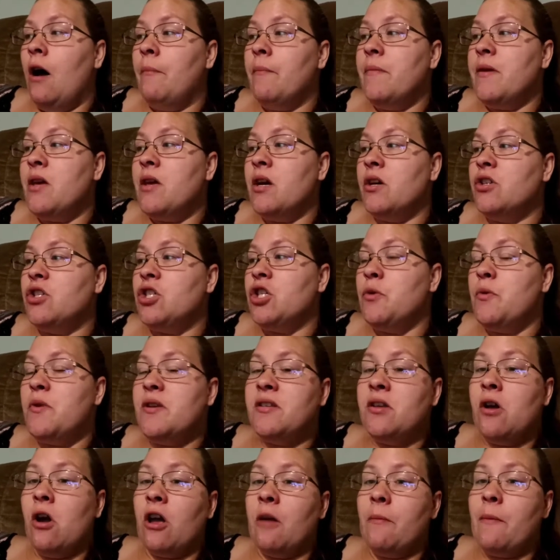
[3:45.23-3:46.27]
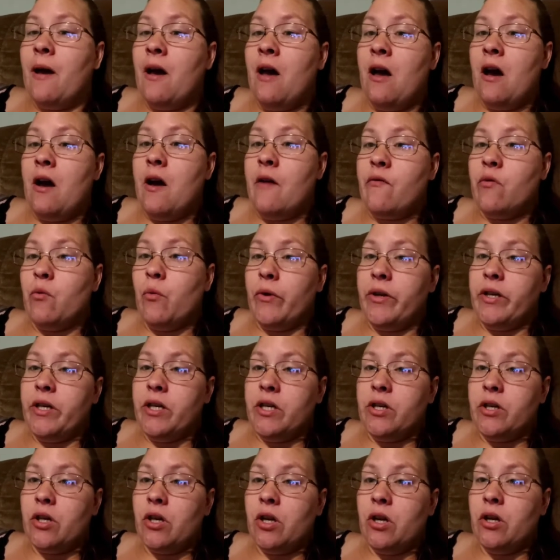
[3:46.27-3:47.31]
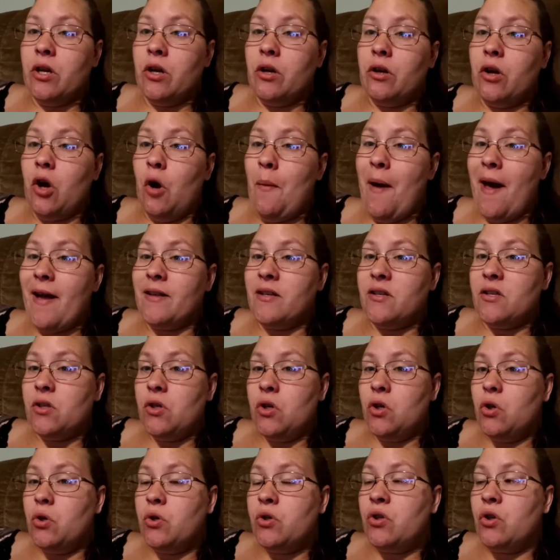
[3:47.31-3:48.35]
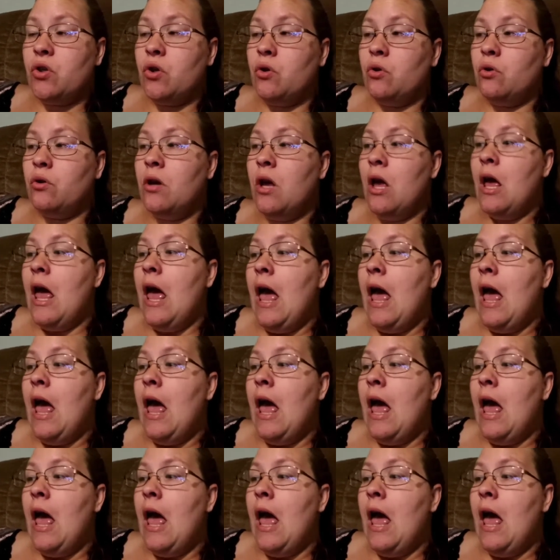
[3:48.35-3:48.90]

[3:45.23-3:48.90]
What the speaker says: because she was talking about how everyone needed to go back to school soon.